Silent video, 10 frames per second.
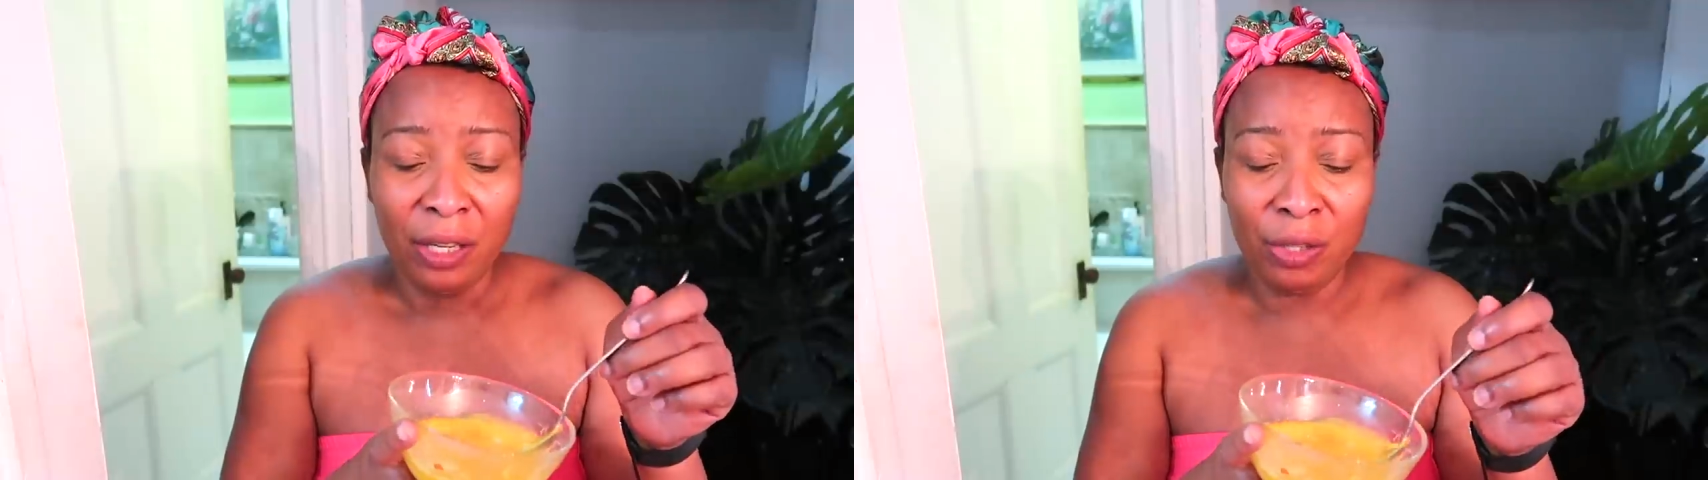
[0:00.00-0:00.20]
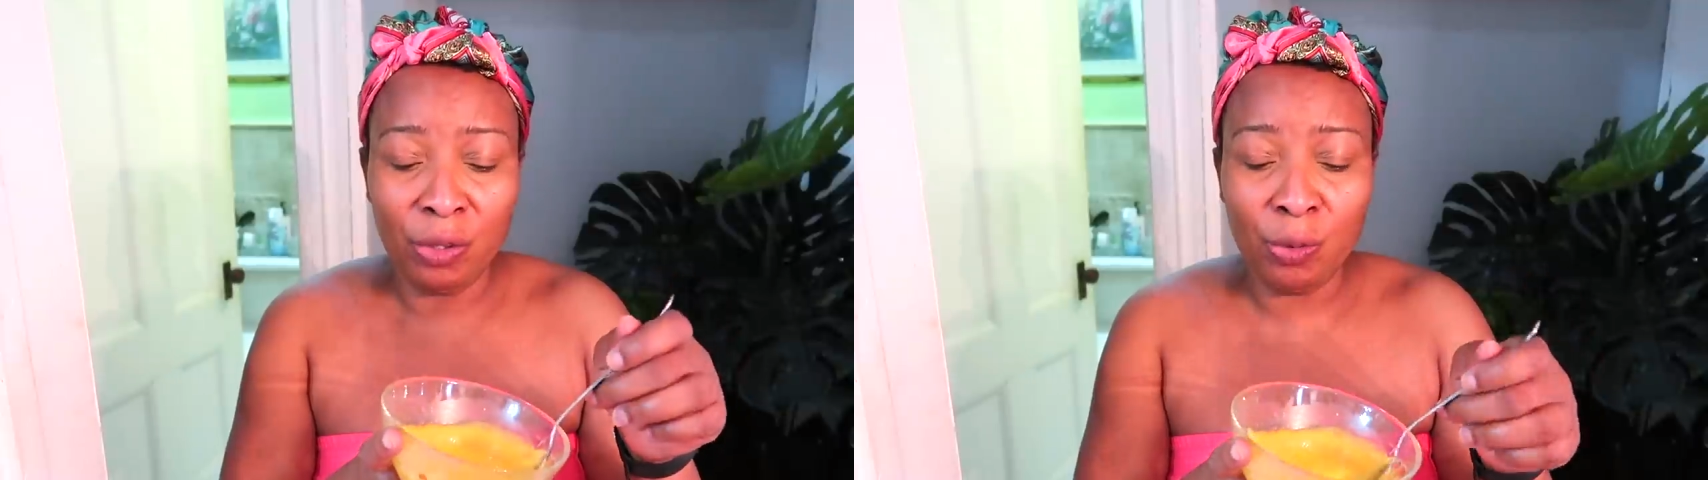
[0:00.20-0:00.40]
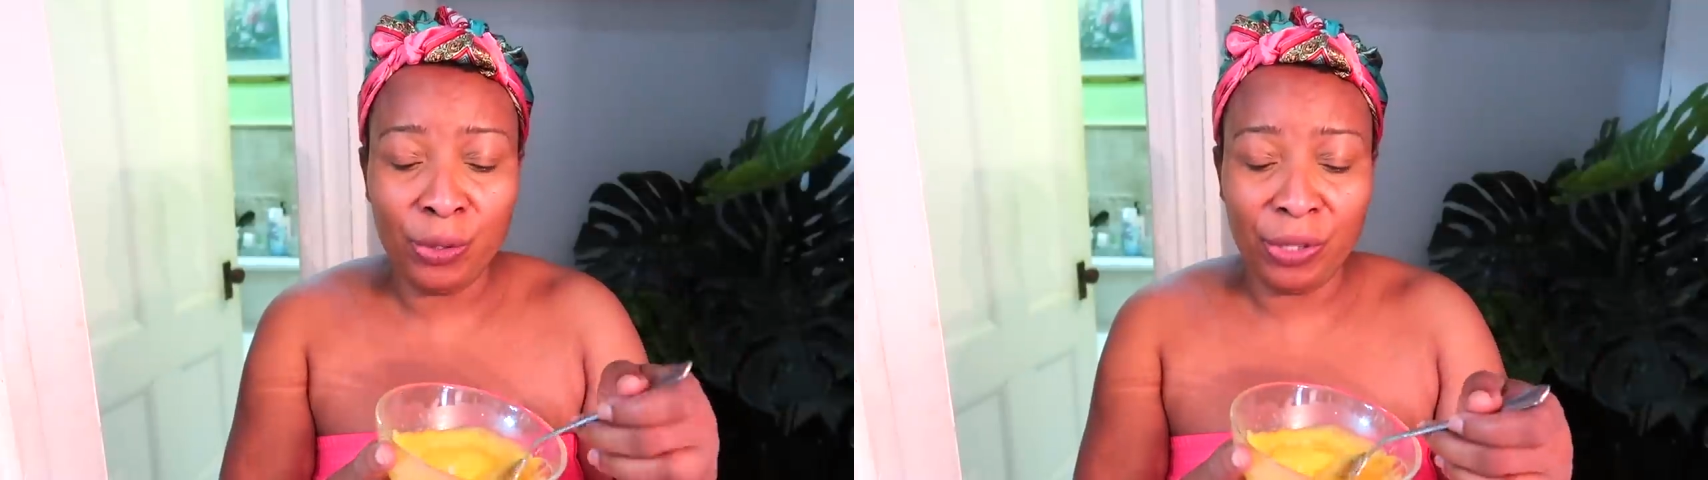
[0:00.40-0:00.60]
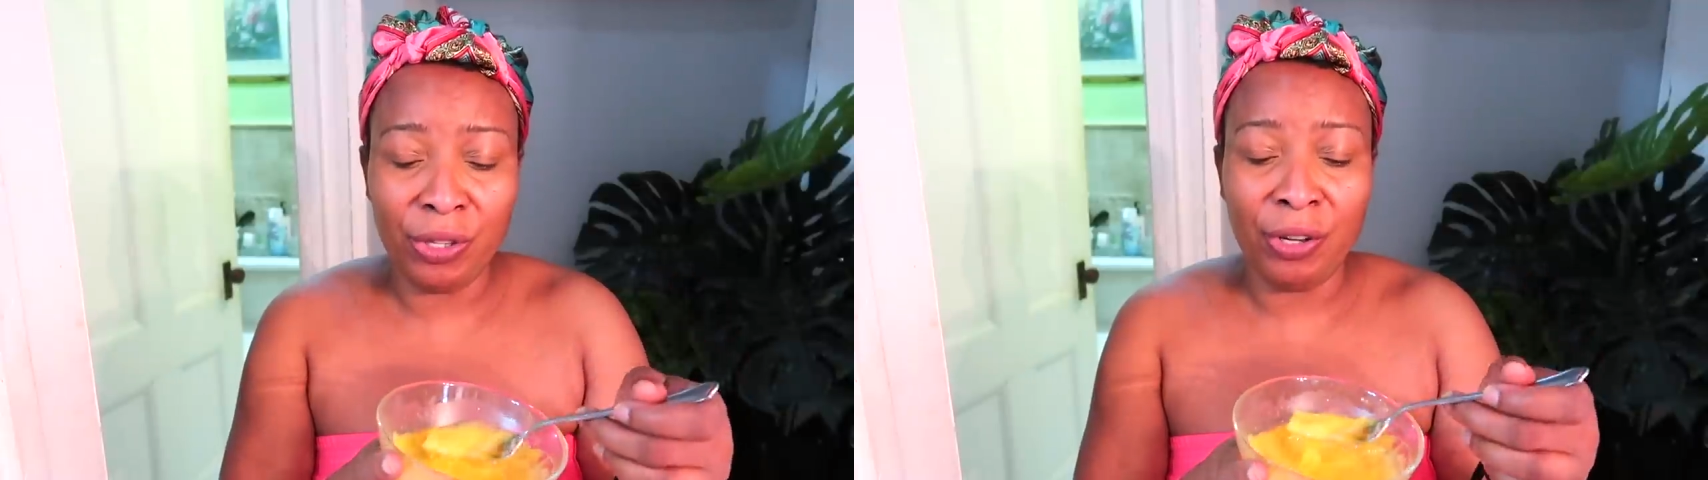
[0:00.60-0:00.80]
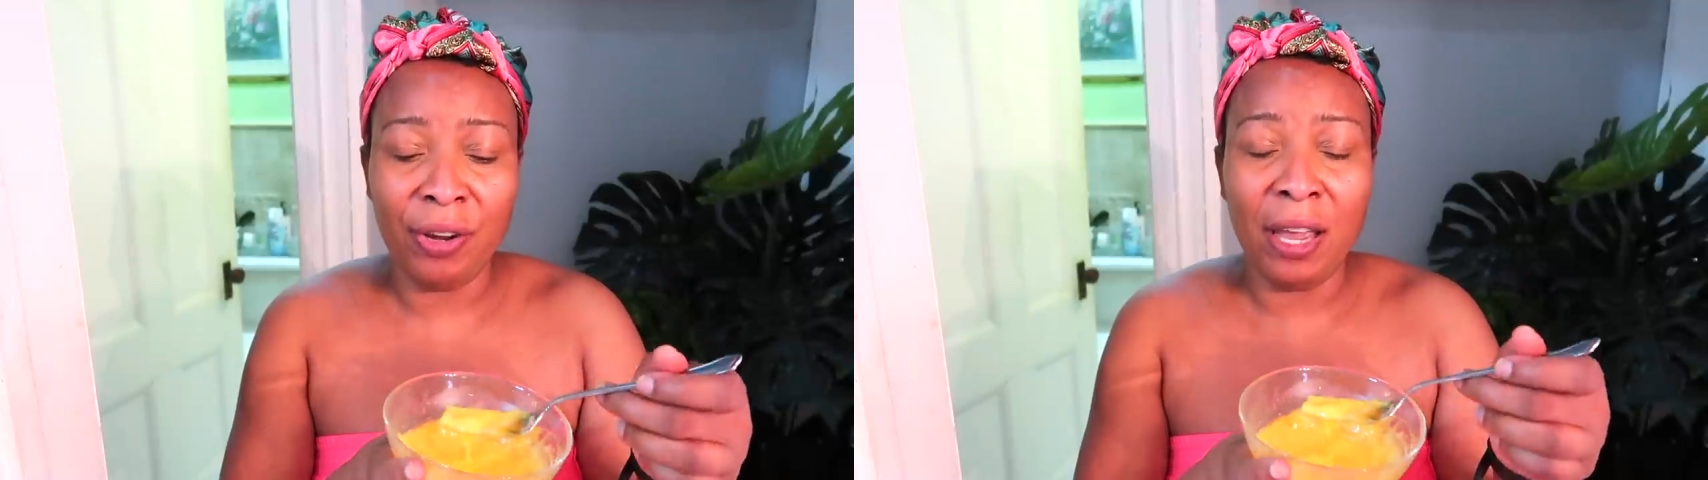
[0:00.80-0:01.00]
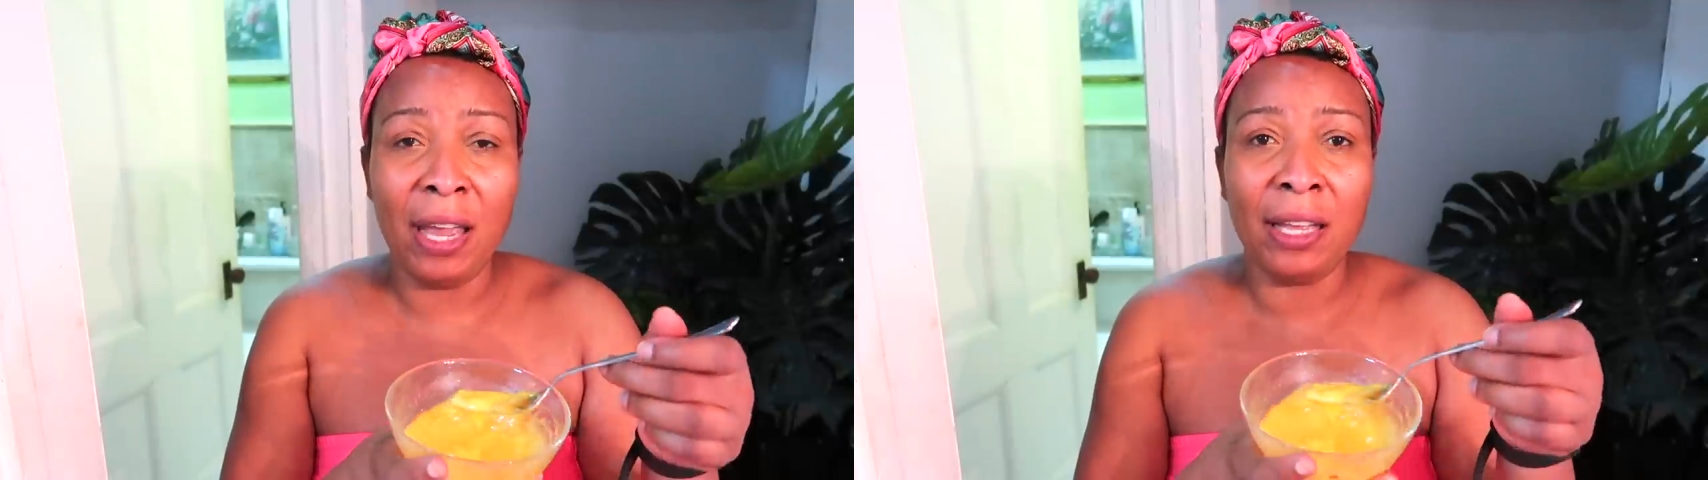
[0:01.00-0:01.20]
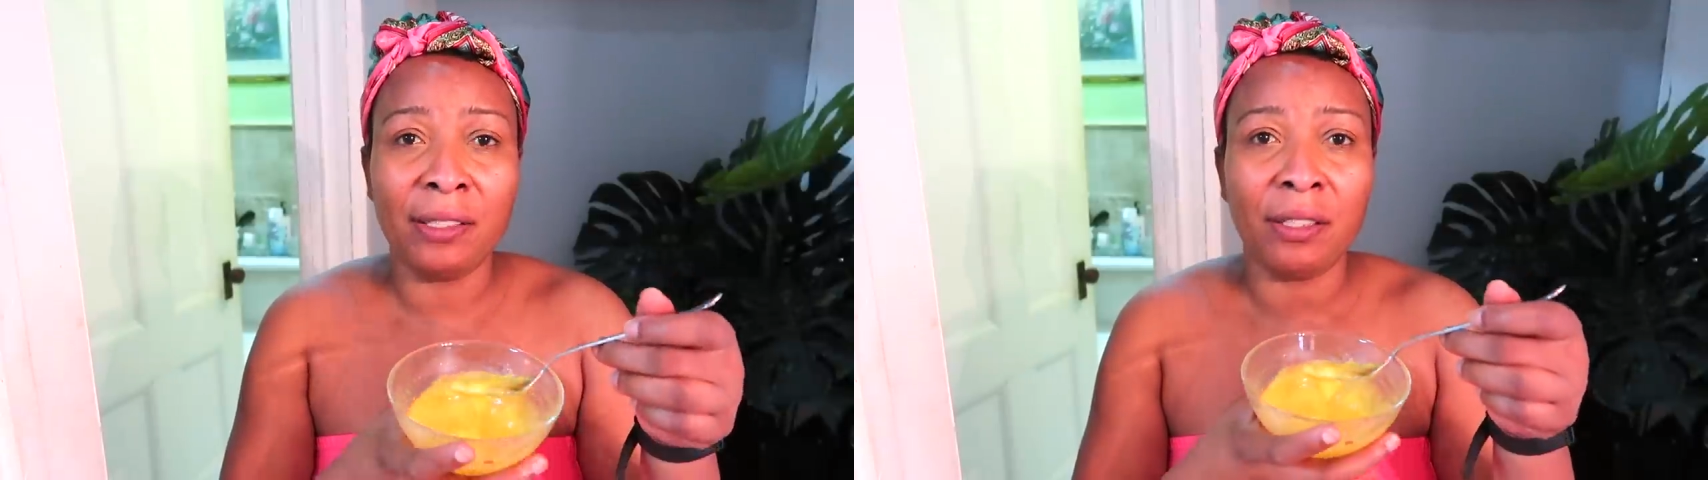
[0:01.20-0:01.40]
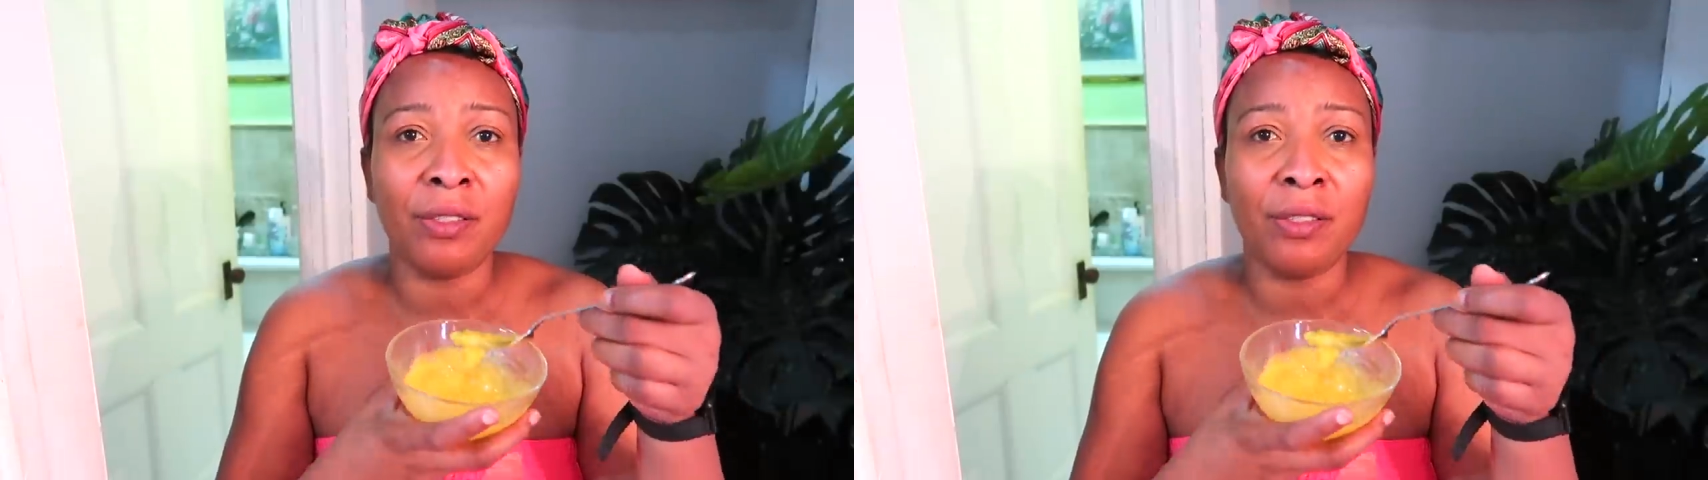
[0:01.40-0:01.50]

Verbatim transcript: use your hands